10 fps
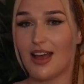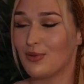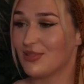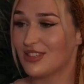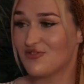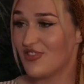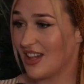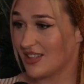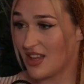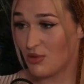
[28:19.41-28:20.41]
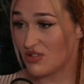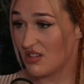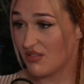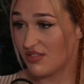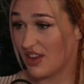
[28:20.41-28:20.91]
I didn't realise how
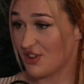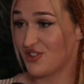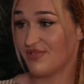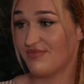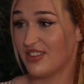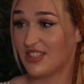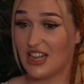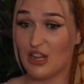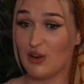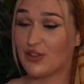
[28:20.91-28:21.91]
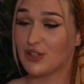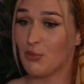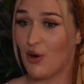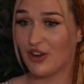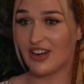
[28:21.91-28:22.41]
much I loved fashion. I looked
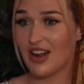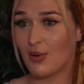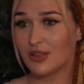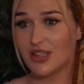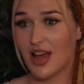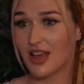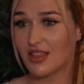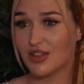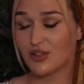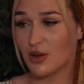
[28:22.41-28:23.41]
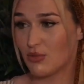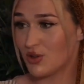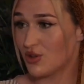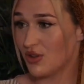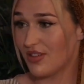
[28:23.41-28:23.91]
this morning and I was like, there's so
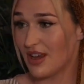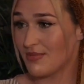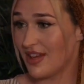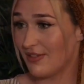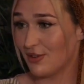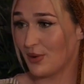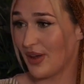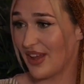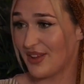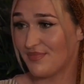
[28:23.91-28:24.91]
much stuff I'm never going to wear.